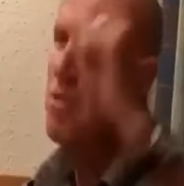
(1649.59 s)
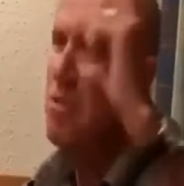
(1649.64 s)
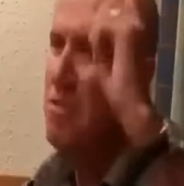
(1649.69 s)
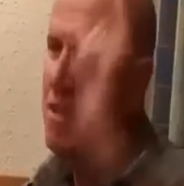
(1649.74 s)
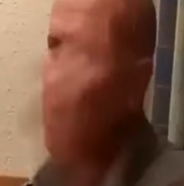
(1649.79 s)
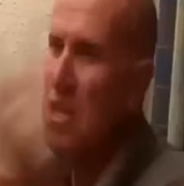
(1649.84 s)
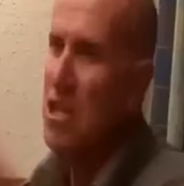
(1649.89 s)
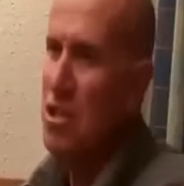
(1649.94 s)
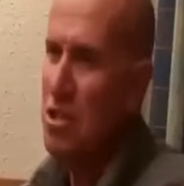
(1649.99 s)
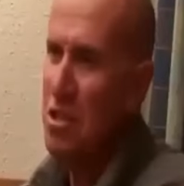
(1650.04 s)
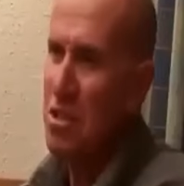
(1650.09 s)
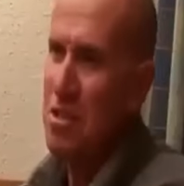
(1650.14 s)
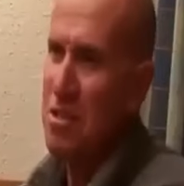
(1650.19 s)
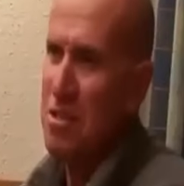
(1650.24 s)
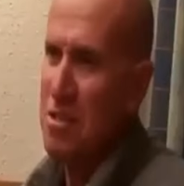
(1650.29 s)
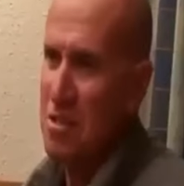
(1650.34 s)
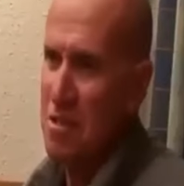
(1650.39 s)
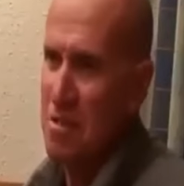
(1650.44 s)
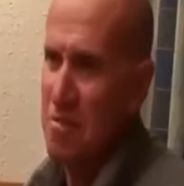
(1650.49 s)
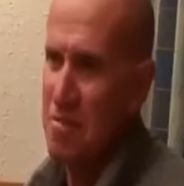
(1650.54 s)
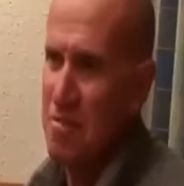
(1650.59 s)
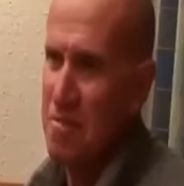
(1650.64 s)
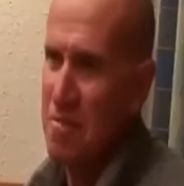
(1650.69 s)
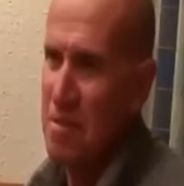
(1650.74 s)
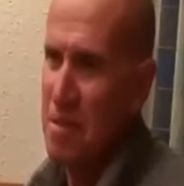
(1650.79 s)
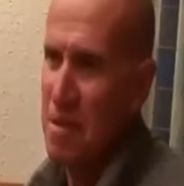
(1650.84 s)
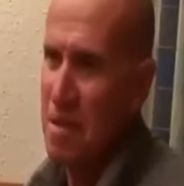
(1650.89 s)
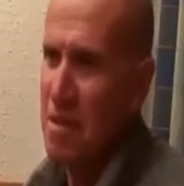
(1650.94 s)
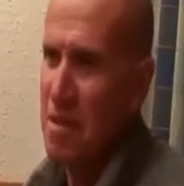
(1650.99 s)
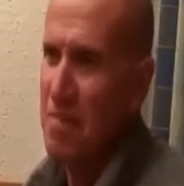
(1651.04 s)
professionals.
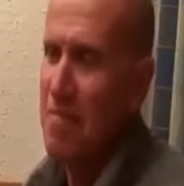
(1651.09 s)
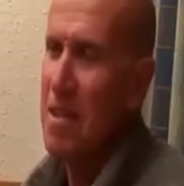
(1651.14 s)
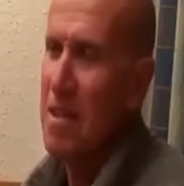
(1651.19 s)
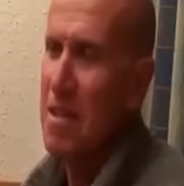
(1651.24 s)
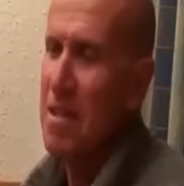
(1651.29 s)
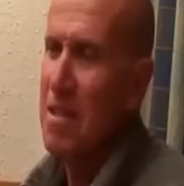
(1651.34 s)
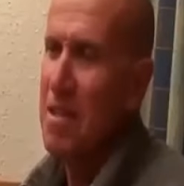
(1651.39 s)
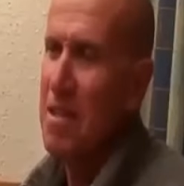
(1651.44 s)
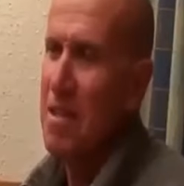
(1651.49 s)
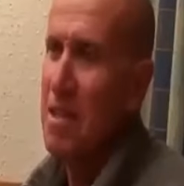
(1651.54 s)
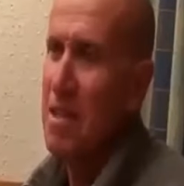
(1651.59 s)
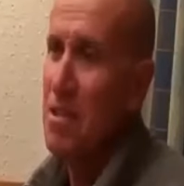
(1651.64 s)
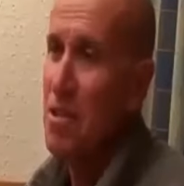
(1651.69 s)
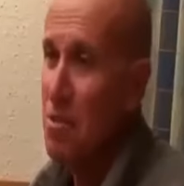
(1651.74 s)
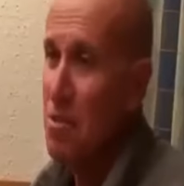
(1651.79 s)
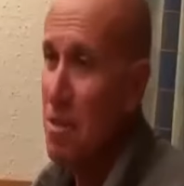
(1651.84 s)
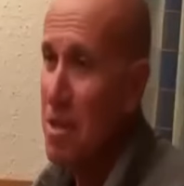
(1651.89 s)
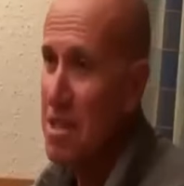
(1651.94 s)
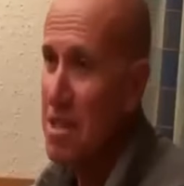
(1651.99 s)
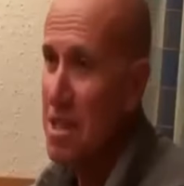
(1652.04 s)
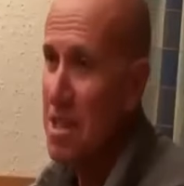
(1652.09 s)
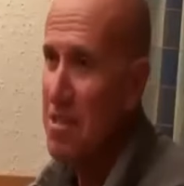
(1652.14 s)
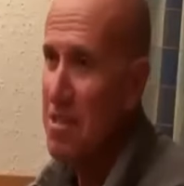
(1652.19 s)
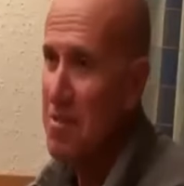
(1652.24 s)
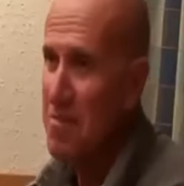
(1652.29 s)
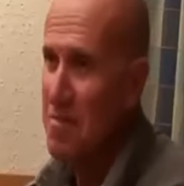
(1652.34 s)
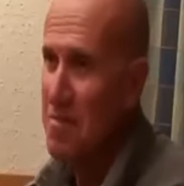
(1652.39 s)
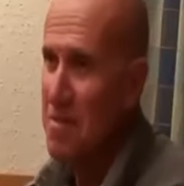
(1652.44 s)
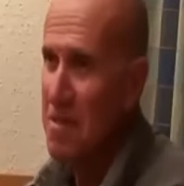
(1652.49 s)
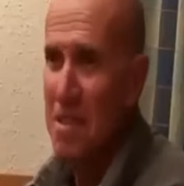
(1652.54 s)
And you know what he
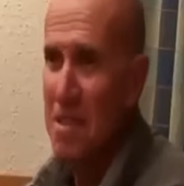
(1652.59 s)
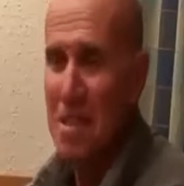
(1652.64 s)
said?